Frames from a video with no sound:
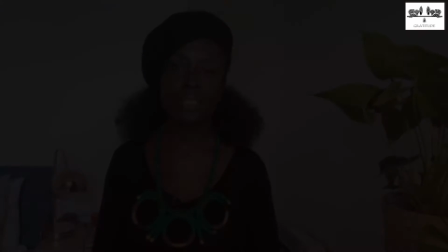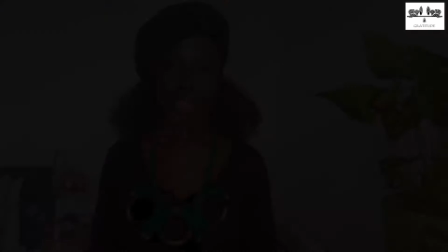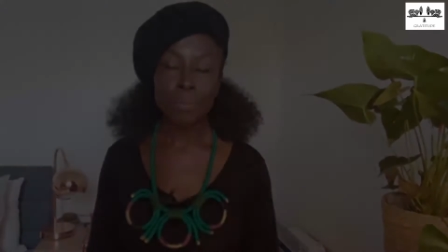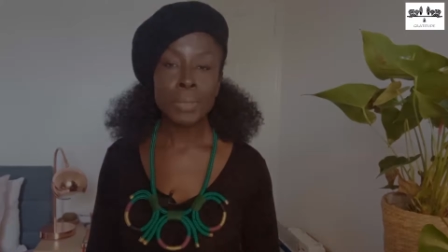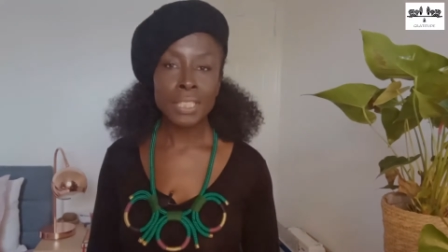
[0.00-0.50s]

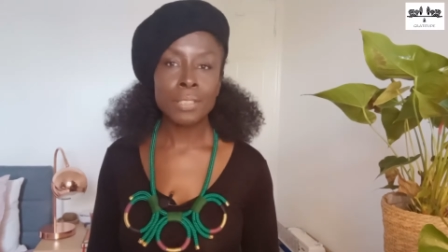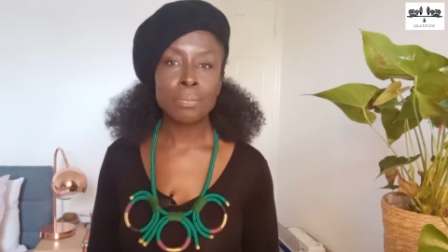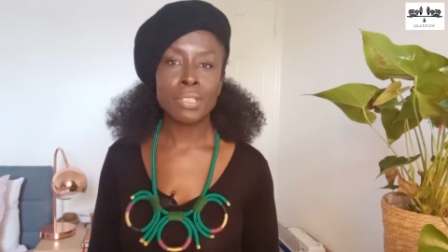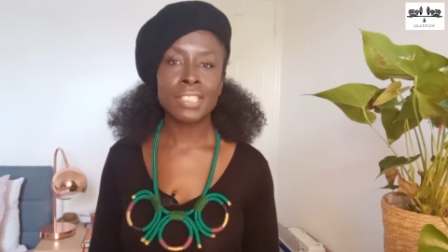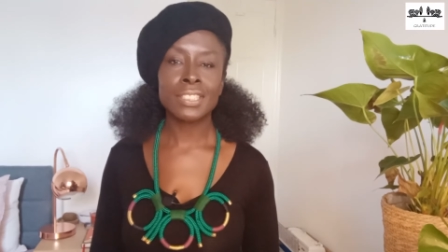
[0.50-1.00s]
So me in the
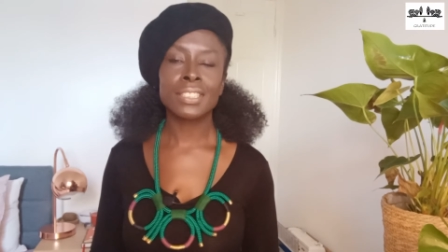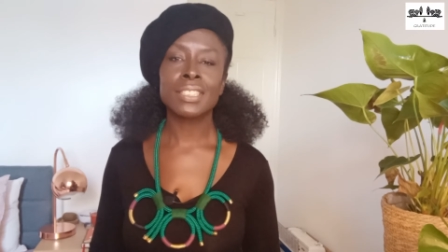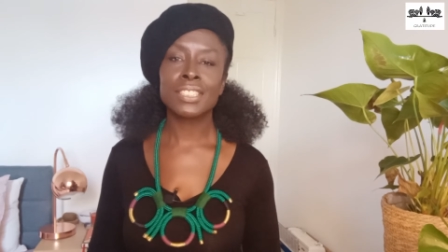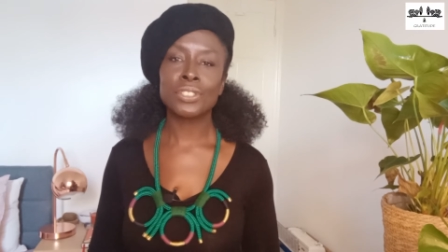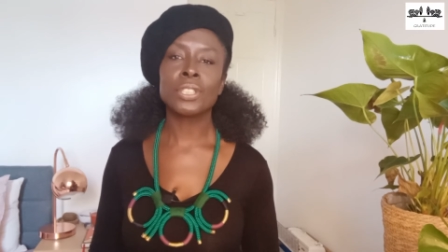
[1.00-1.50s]

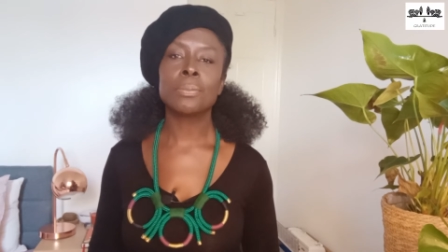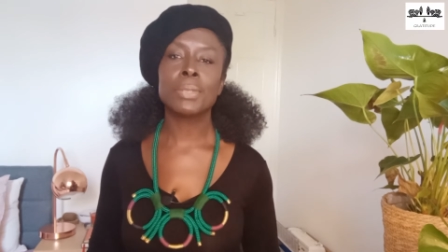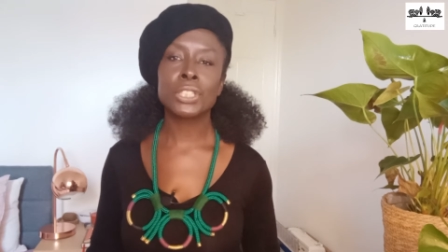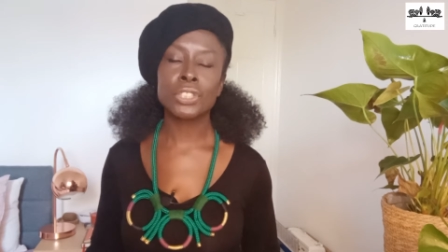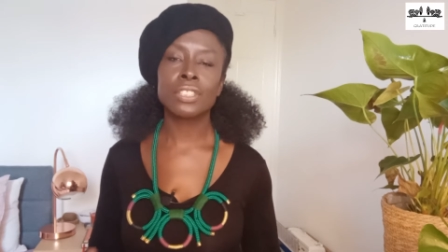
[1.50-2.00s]
present is on a
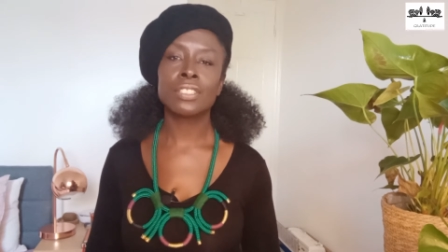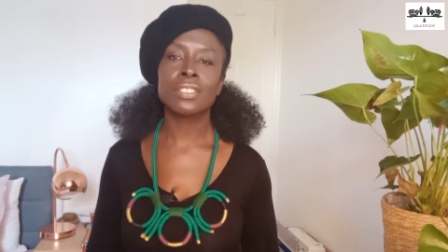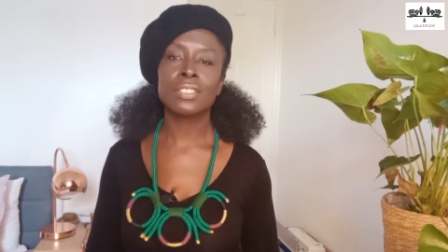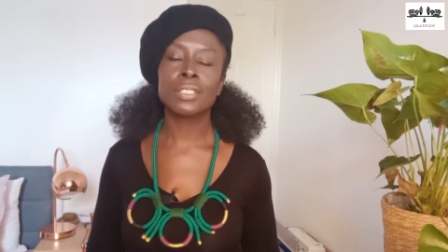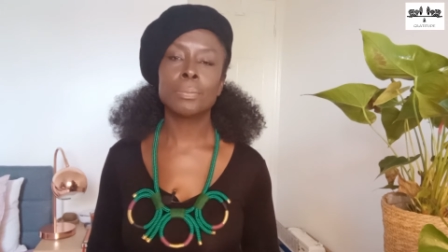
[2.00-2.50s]
mission
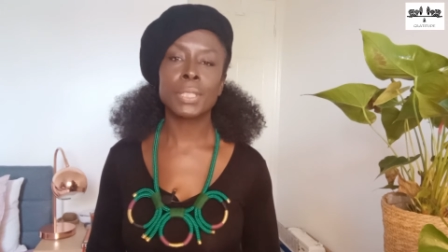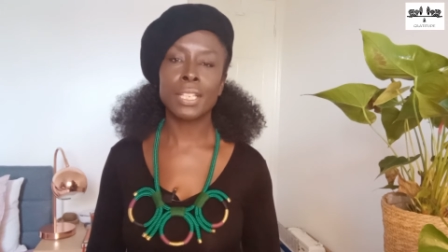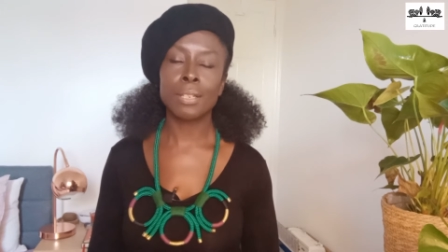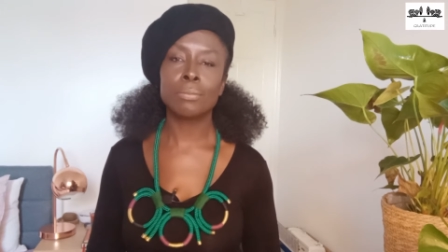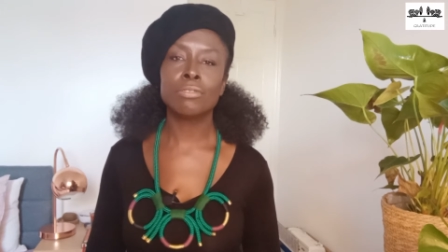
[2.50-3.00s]
to
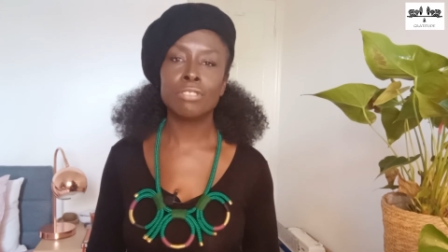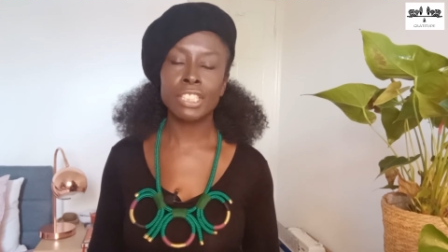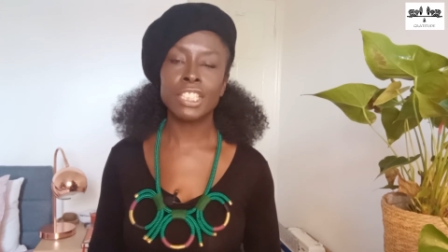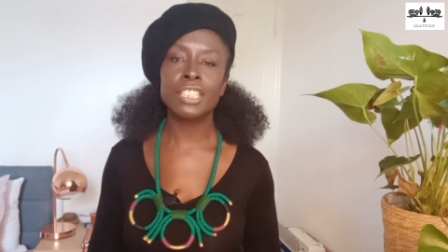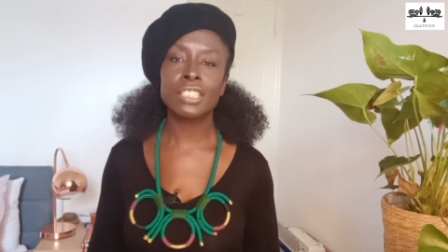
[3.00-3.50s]
become
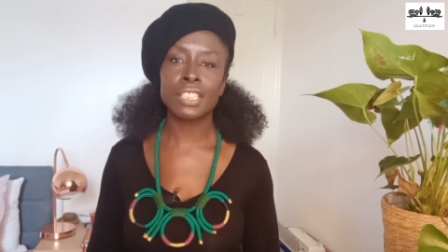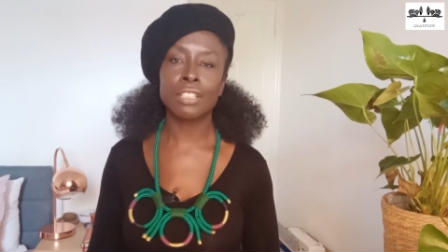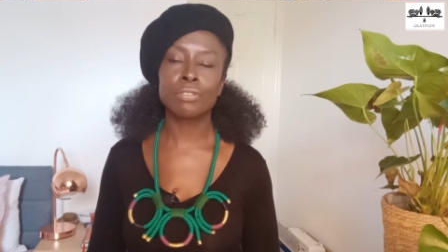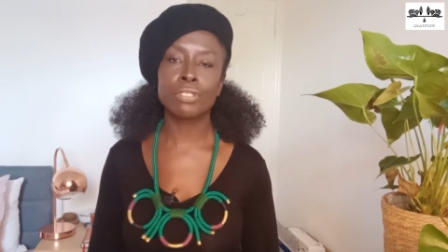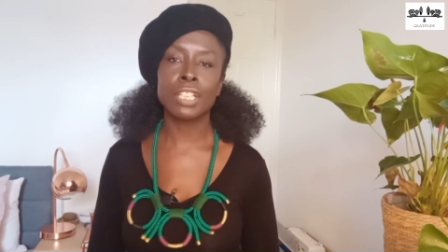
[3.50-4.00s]
really
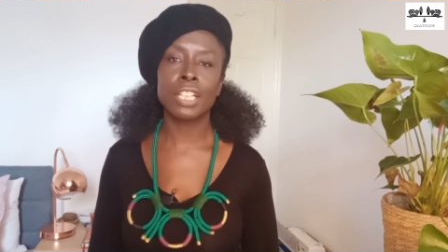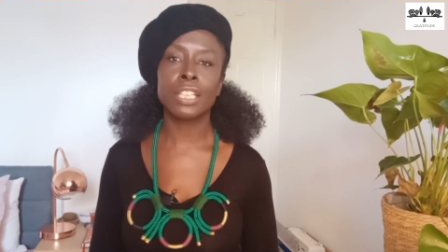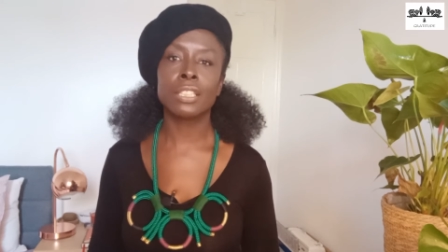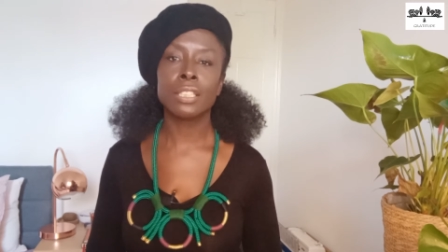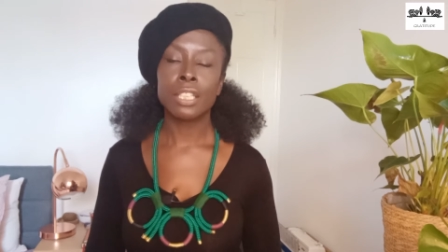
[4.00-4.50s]

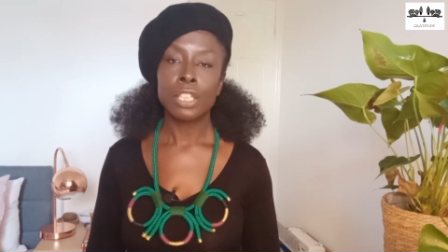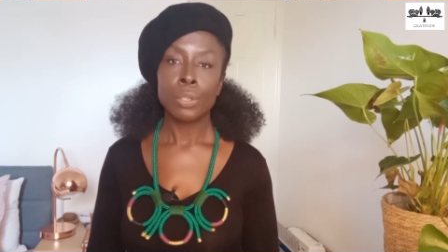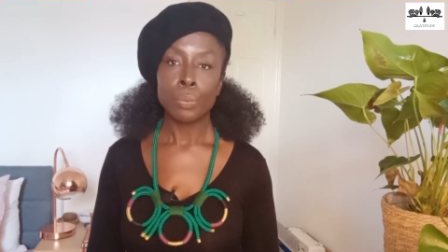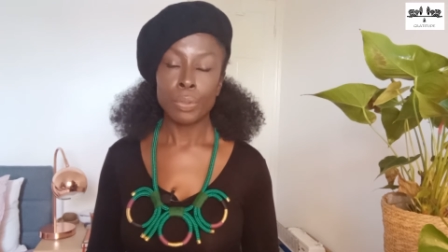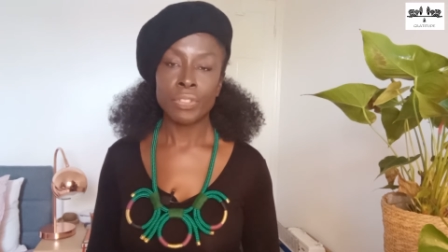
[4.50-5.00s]
self-reliant
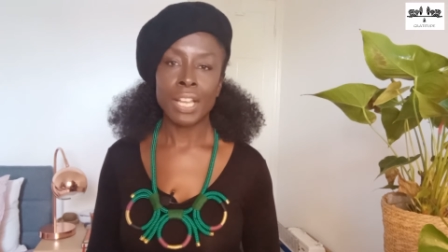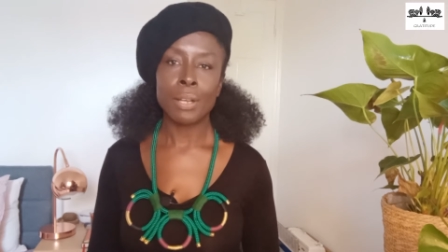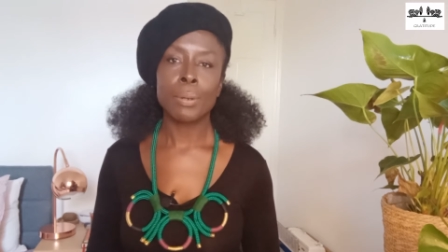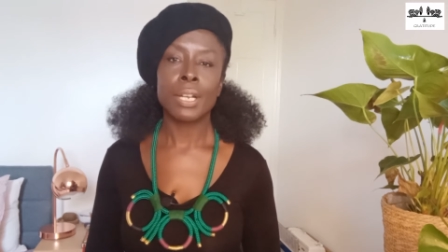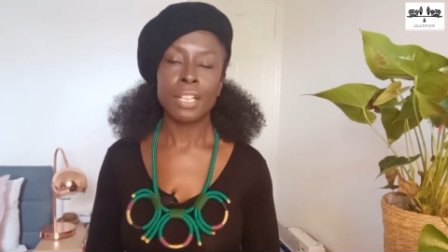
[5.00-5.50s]
with
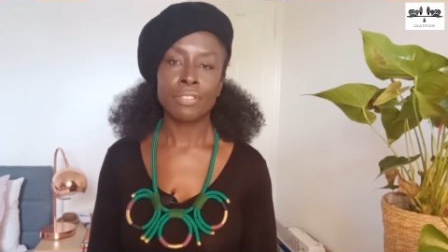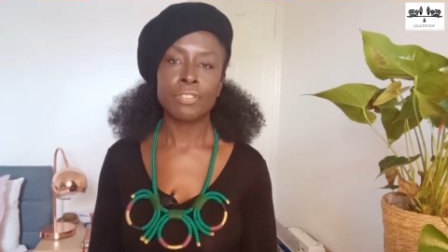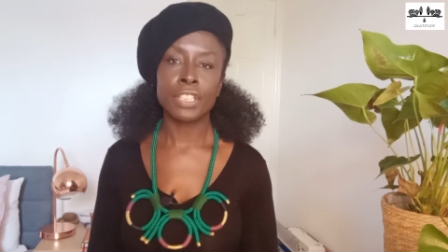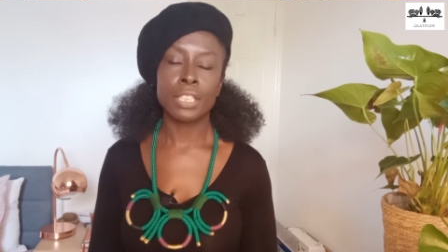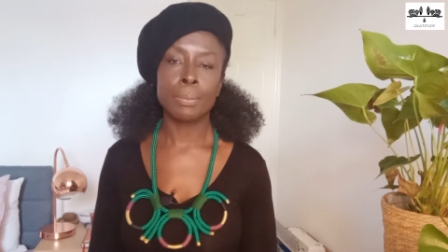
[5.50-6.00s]
how I
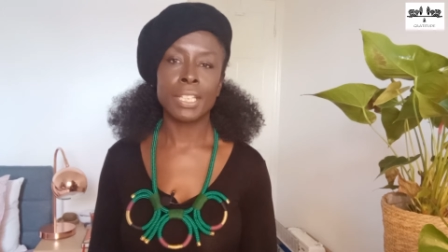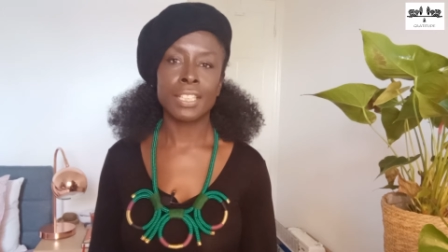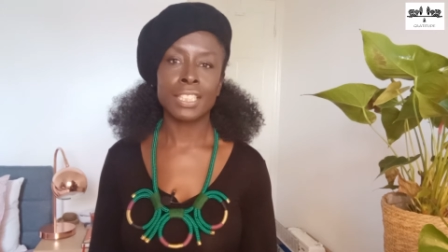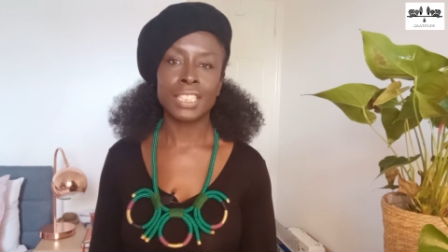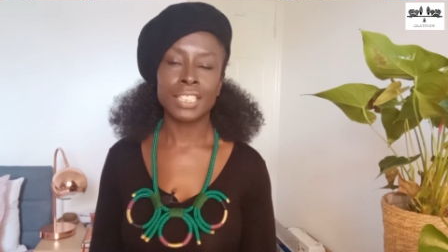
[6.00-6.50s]
feel about
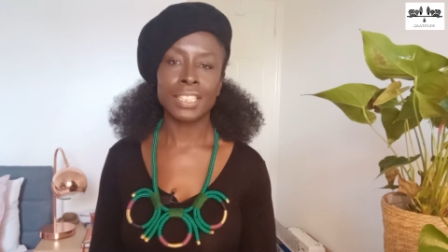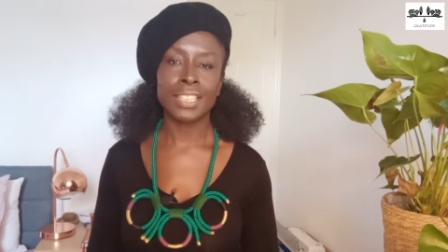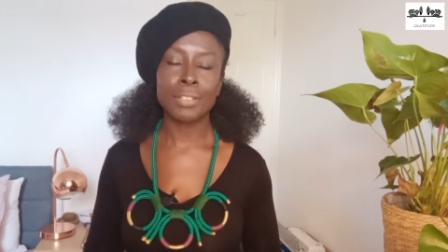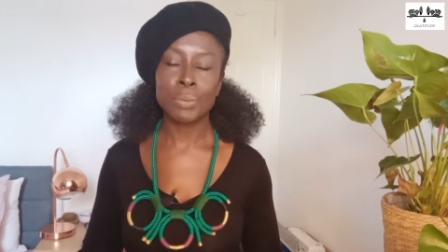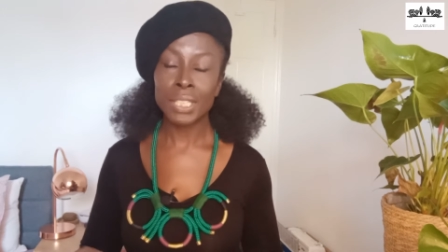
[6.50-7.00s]
anything.
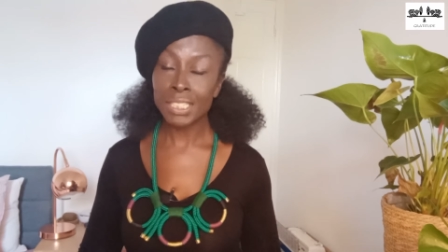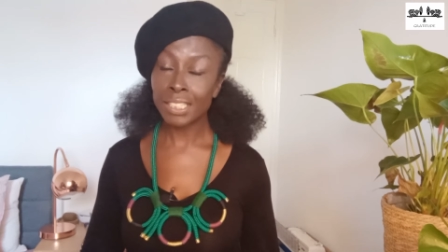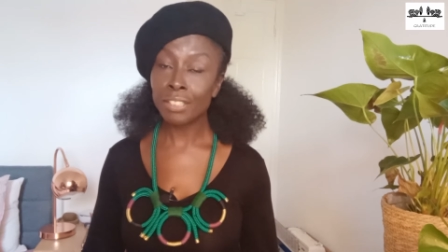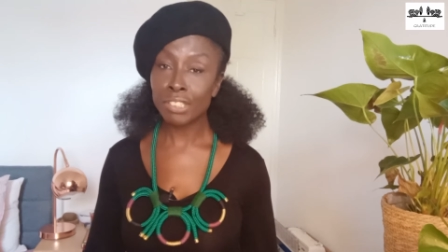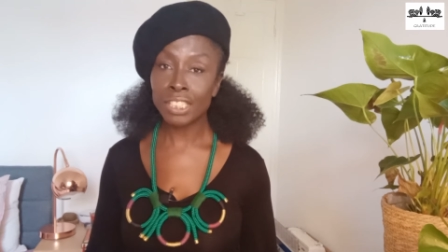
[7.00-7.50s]
And when I
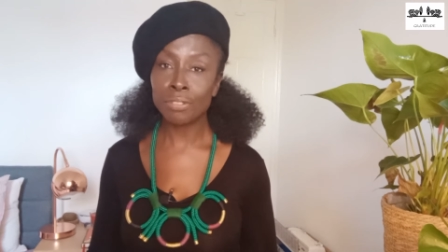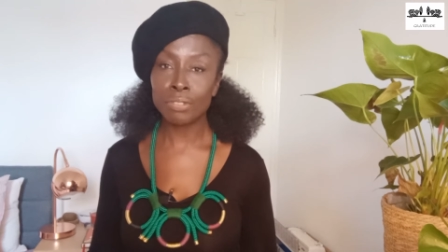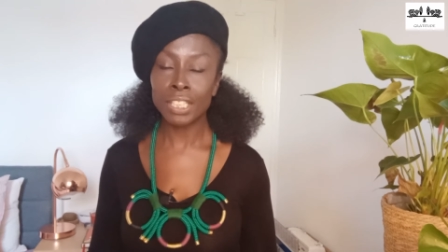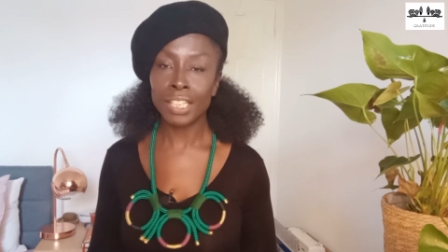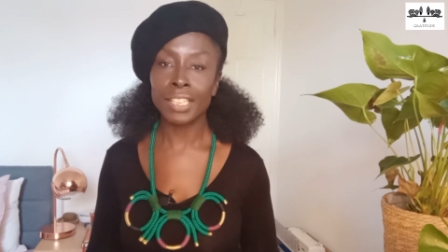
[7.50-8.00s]
say
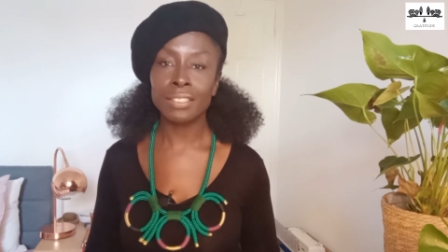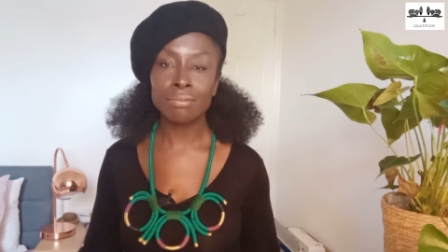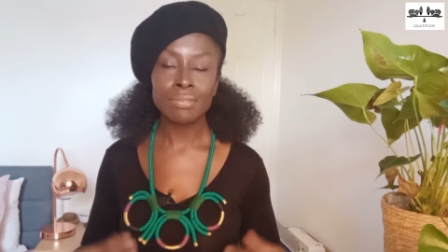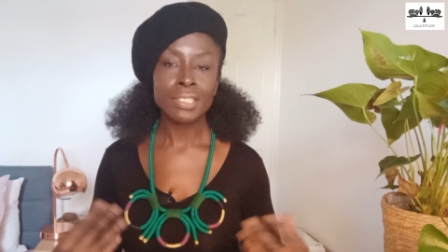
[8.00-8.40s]
self-reliant,